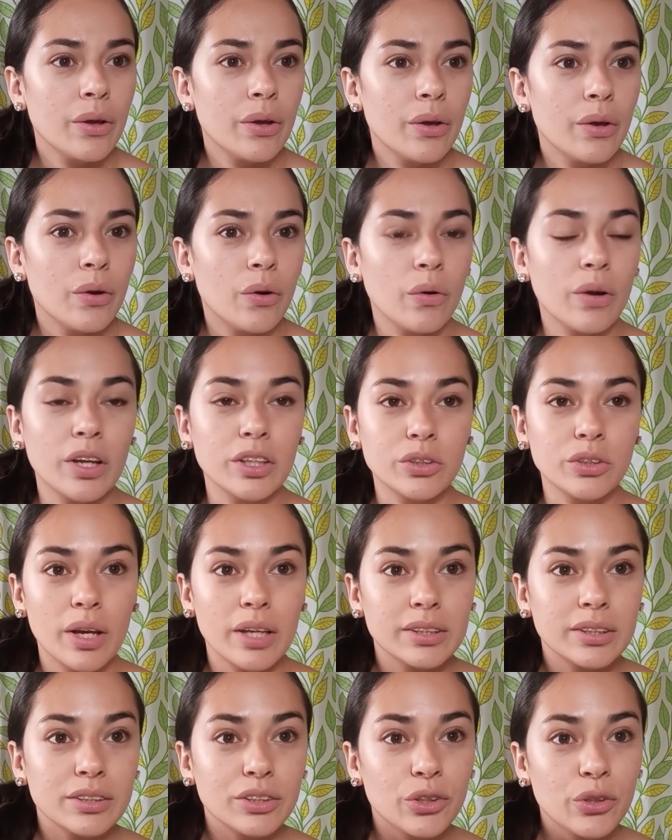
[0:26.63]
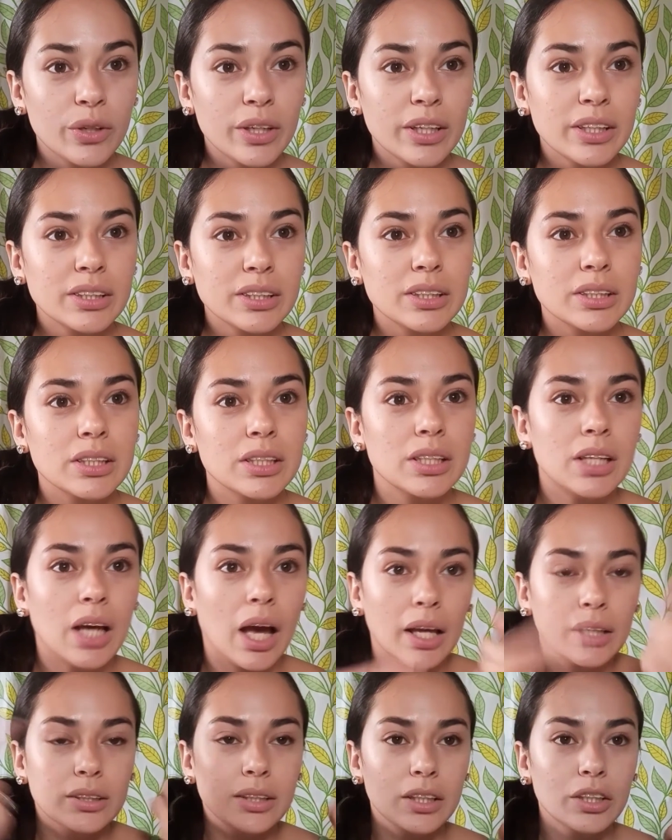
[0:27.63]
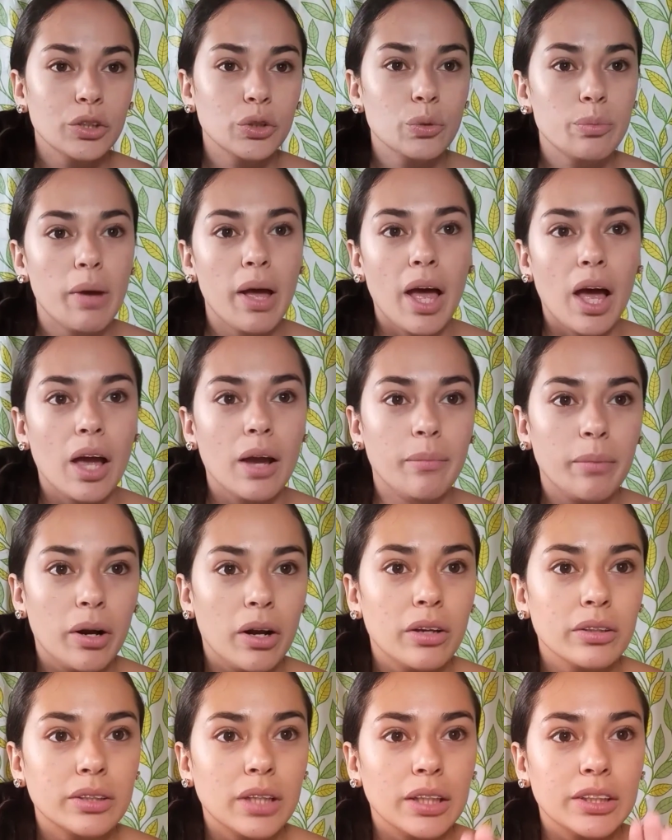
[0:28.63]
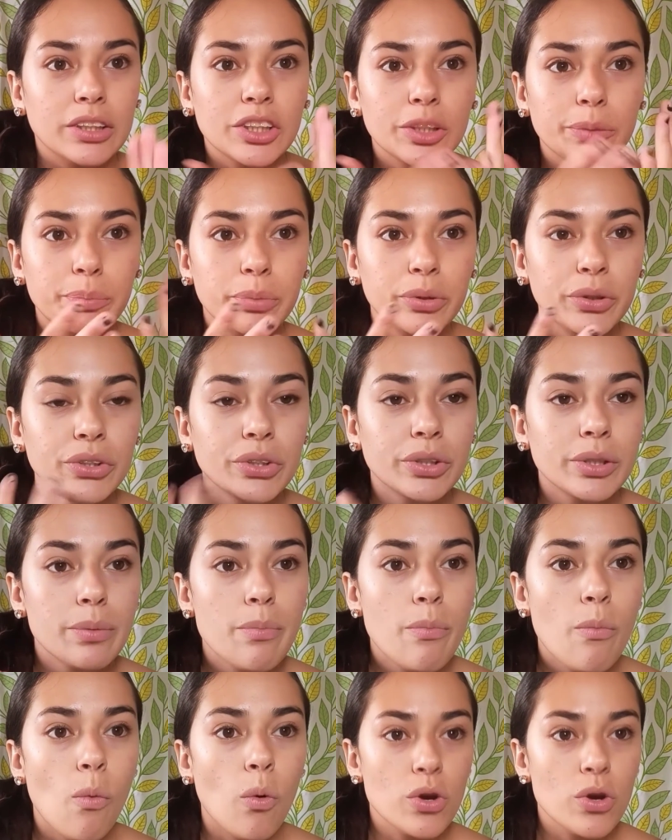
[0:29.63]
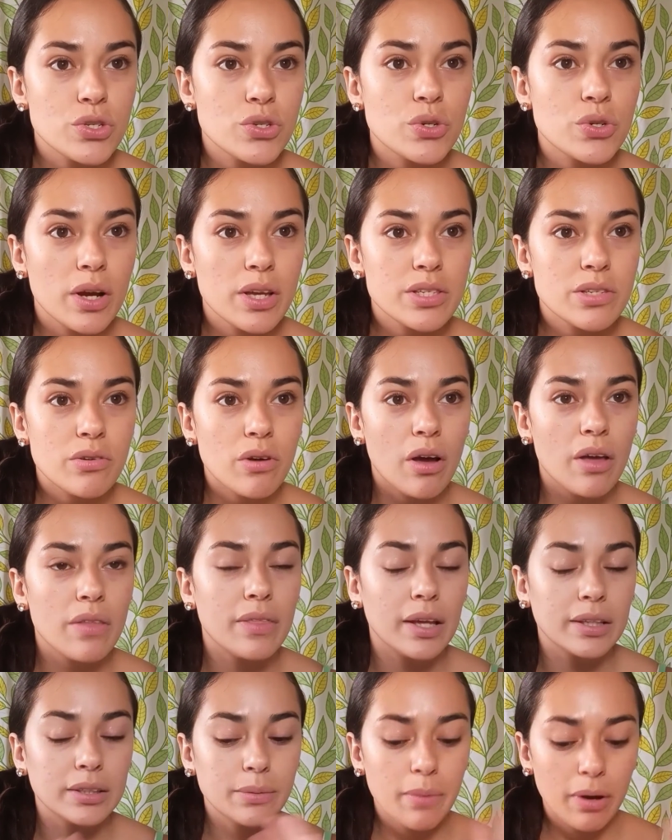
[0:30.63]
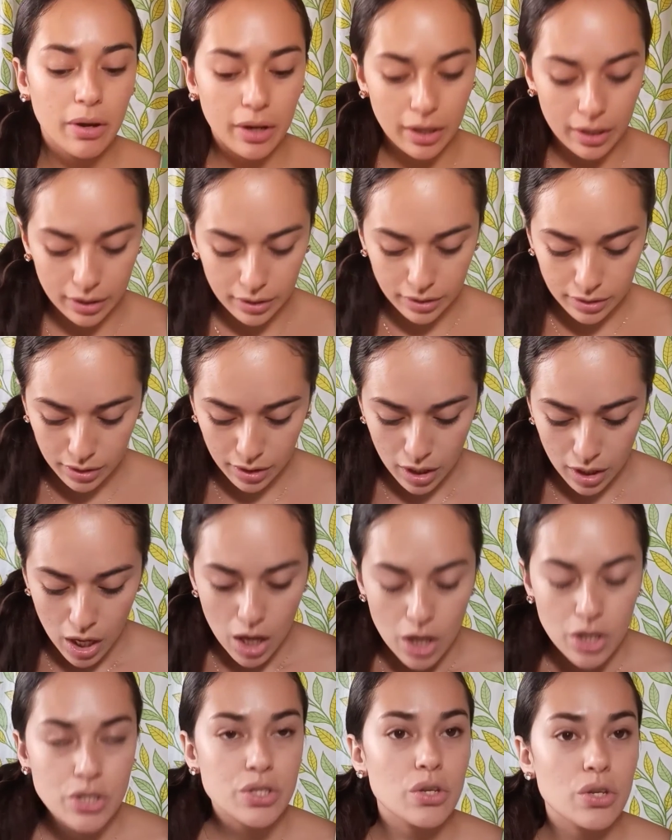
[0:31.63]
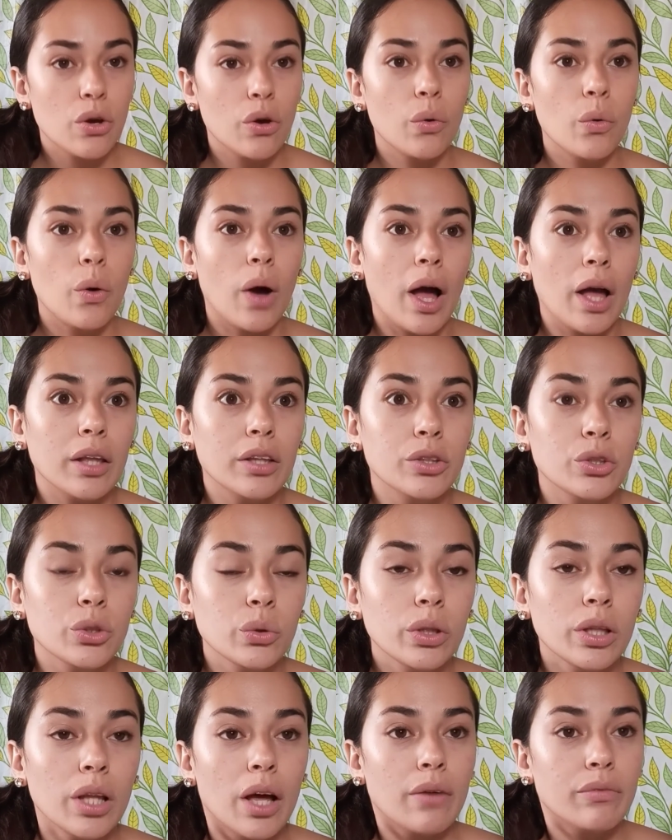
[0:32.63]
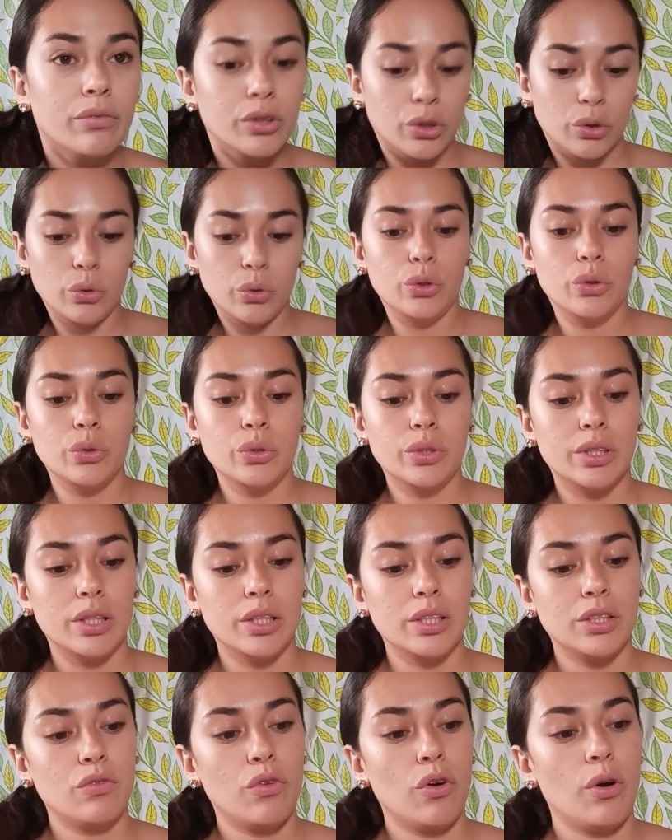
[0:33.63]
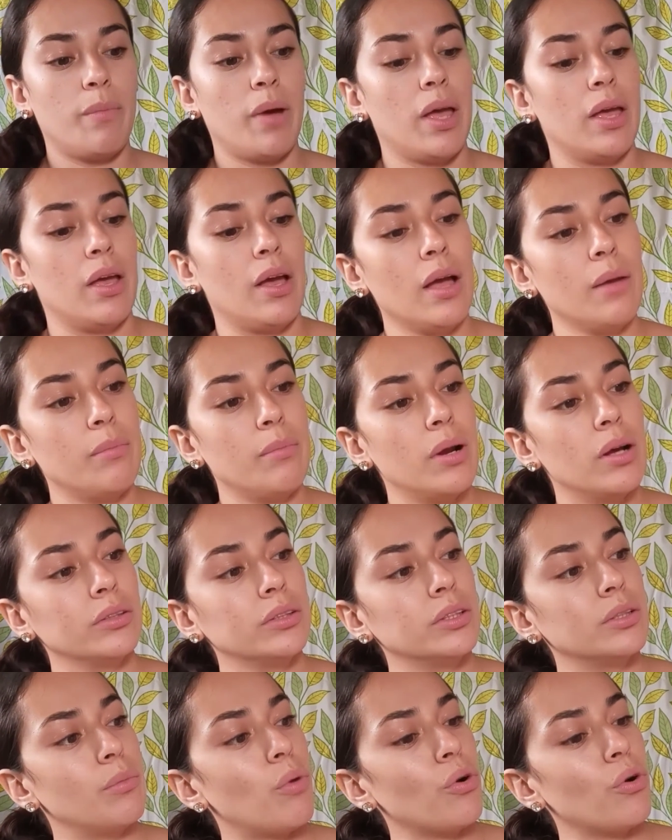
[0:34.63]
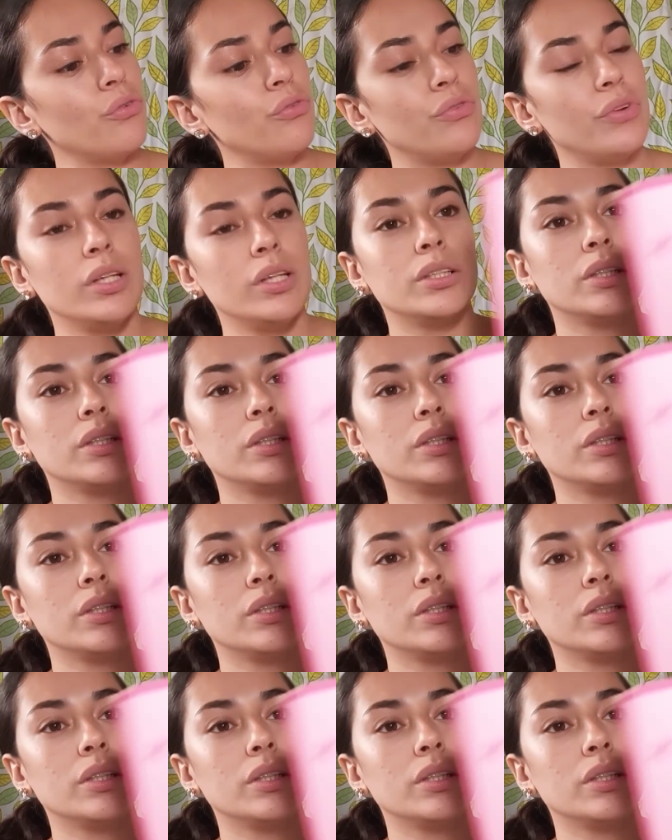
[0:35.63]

Okay, so as you can see, I didn't do my eyebrows. I just put some moisturizer on. That's about it. So I do love to use this for my eyebrows, the Morphe Jefree